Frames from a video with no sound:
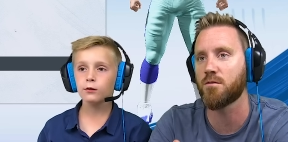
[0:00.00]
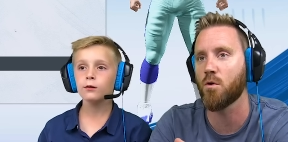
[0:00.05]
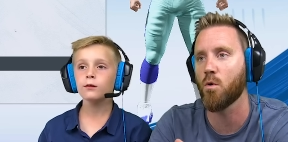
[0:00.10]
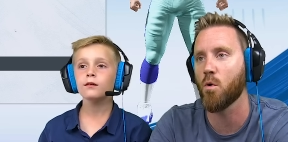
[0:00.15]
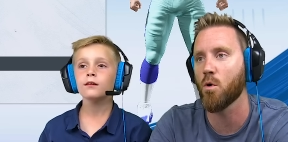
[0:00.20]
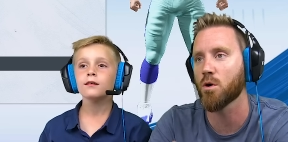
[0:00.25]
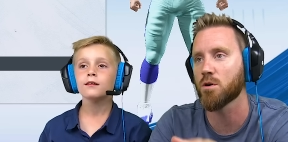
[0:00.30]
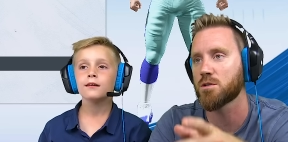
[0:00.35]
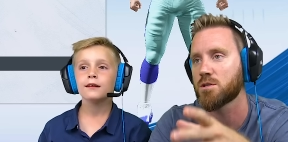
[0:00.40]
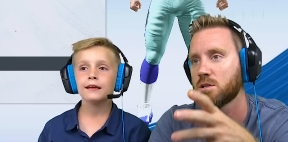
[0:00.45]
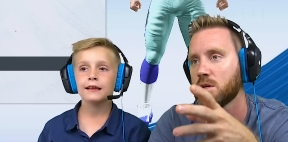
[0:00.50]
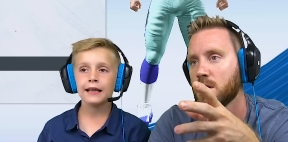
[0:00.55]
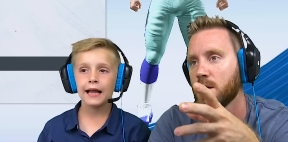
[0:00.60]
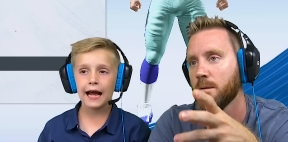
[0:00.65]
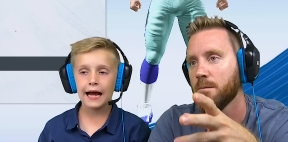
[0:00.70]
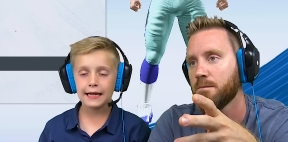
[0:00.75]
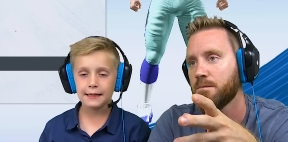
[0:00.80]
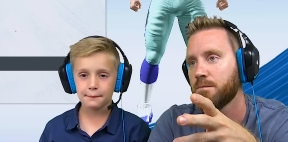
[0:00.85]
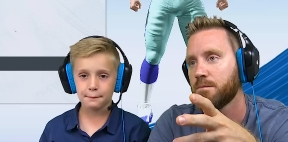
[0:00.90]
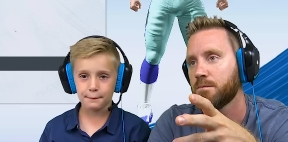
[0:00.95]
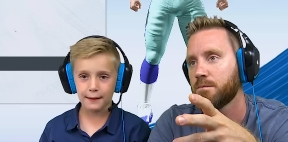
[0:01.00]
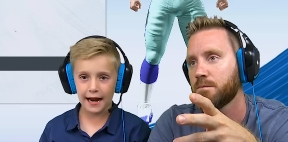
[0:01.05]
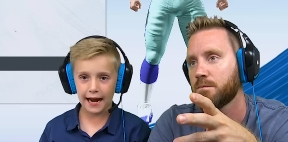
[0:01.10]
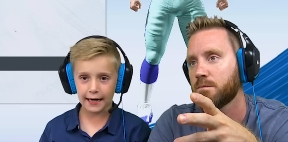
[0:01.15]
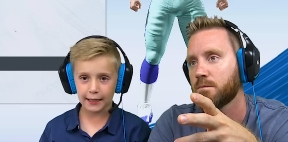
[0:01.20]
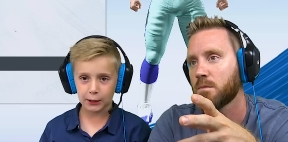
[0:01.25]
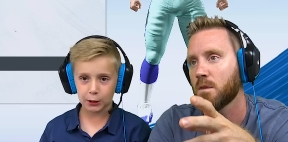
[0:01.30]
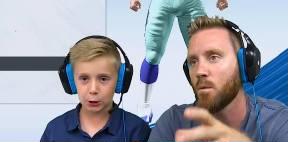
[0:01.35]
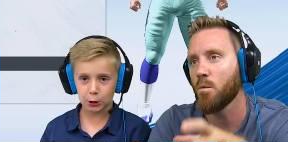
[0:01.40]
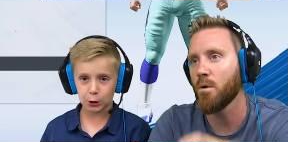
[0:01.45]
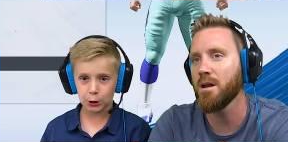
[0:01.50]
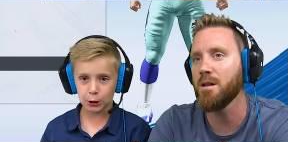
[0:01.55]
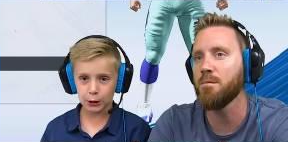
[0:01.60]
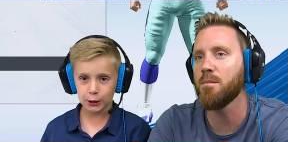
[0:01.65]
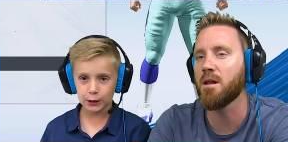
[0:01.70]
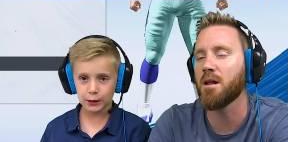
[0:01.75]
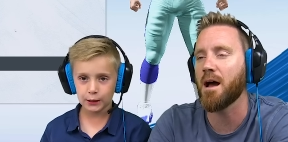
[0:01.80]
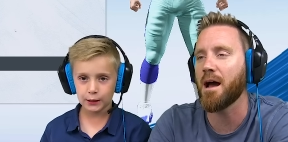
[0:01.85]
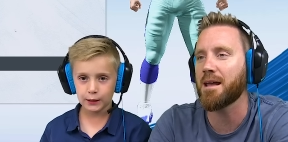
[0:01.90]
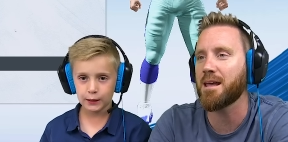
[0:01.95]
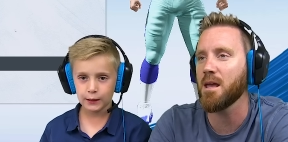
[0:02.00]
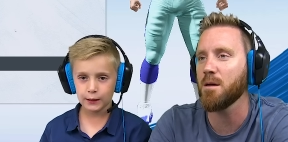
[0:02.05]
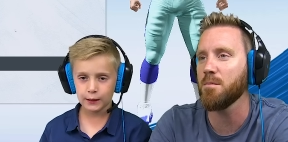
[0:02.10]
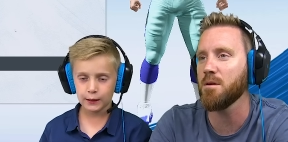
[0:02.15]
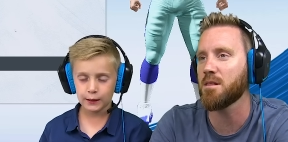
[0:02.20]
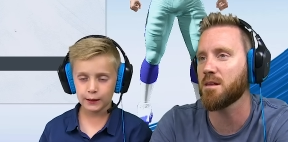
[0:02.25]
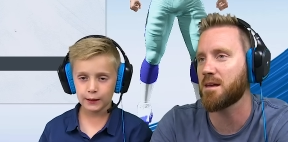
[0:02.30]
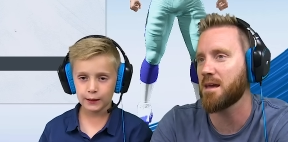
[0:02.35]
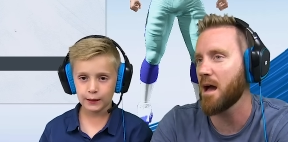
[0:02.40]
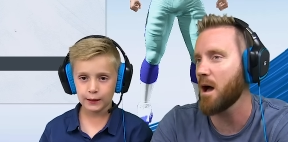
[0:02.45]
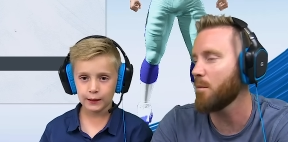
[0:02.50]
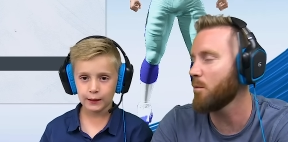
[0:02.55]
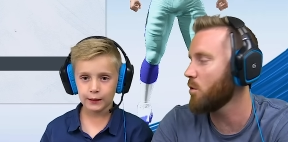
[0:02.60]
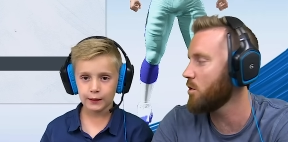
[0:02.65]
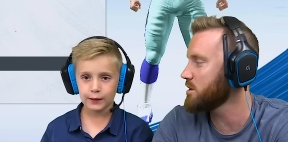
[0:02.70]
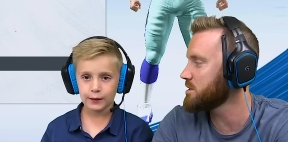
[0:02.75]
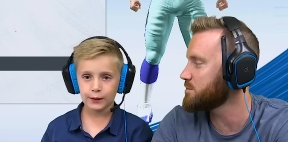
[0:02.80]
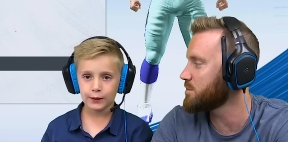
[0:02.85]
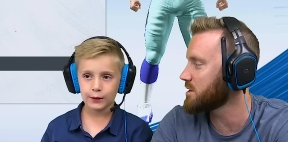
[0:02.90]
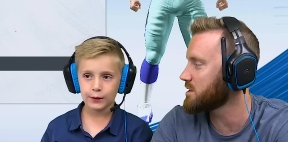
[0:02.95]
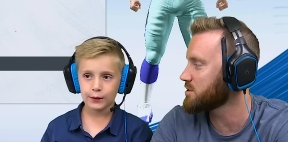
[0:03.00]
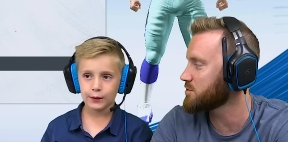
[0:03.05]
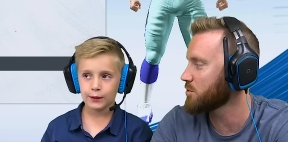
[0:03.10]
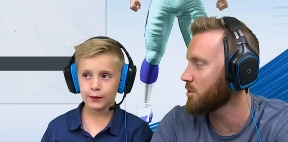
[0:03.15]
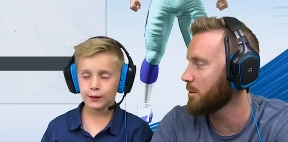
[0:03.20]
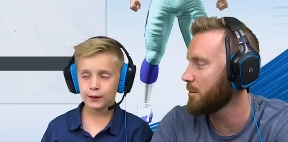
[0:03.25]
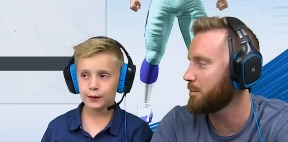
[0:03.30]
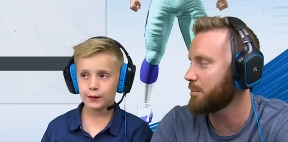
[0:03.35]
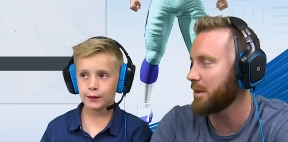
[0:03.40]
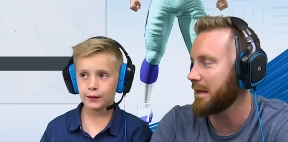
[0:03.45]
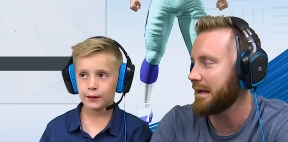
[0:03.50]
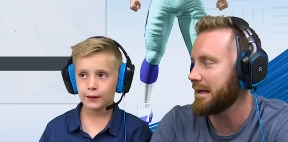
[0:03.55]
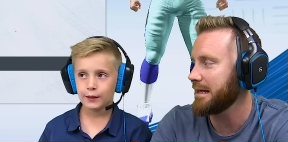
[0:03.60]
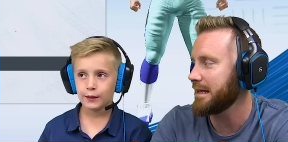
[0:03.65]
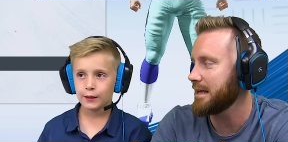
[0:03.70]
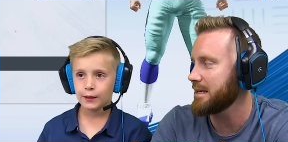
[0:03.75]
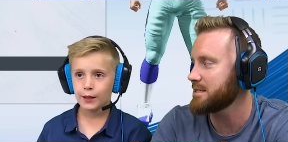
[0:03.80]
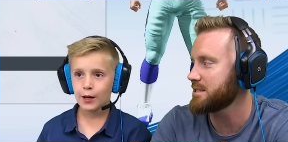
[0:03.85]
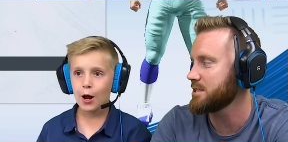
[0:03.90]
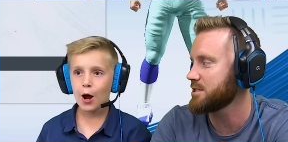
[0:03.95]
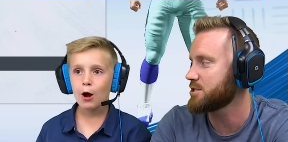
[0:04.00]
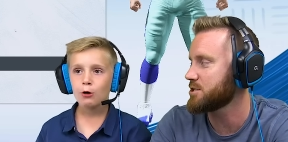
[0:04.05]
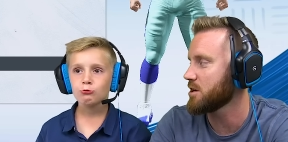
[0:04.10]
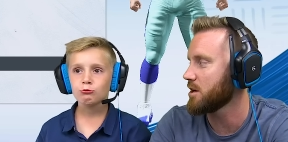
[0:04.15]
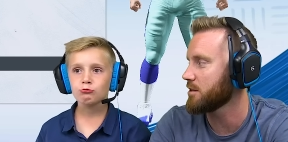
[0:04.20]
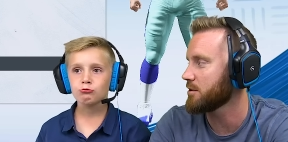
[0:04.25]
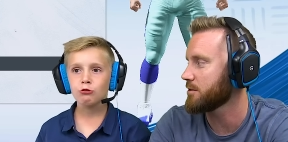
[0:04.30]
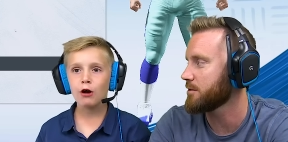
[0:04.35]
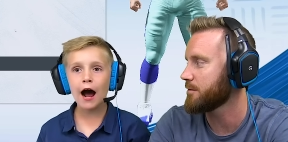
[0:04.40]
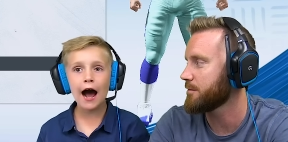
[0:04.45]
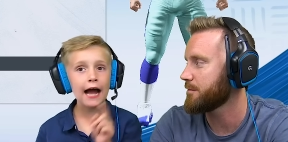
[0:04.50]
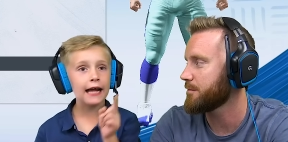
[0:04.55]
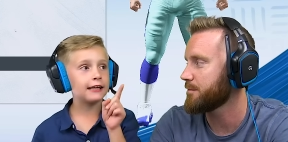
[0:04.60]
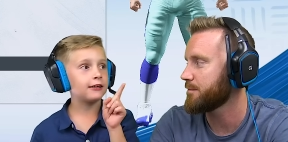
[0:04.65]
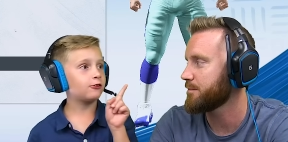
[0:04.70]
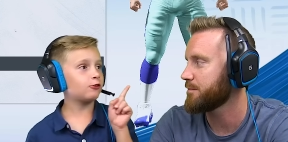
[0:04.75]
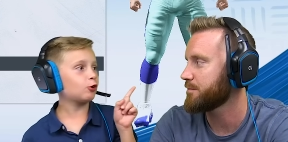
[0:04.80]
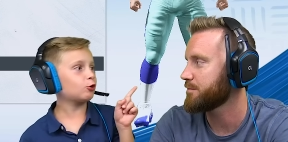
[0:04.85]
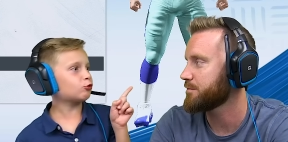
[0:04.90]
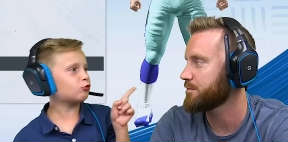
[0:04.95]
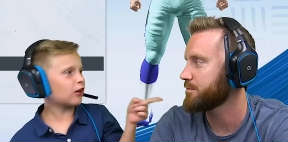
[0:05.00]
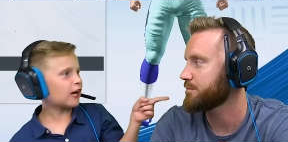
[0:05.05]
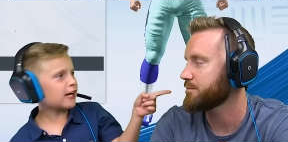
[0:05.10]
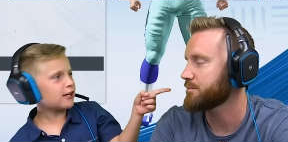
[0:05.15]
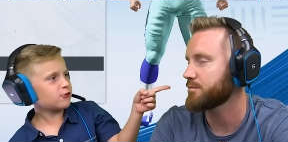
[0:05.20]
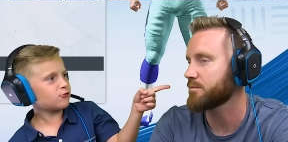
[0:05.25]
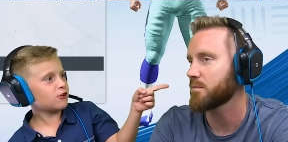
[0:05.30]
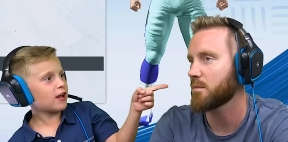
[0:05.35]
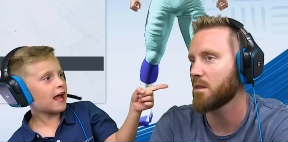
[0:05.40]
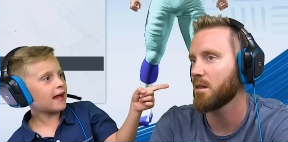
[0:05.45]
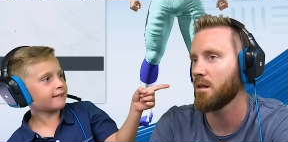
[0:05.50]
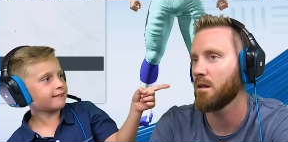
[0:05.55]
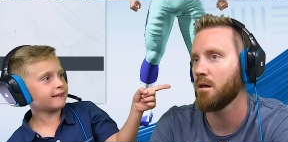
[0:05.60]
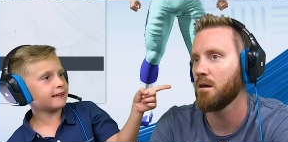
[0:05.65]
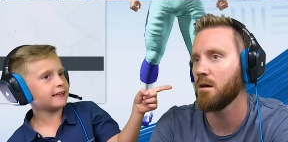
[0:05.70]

Speaker 1: of course. Linebacker. Wait a minute, I can't be the Cowboys because we're playing against each other. Right, so change that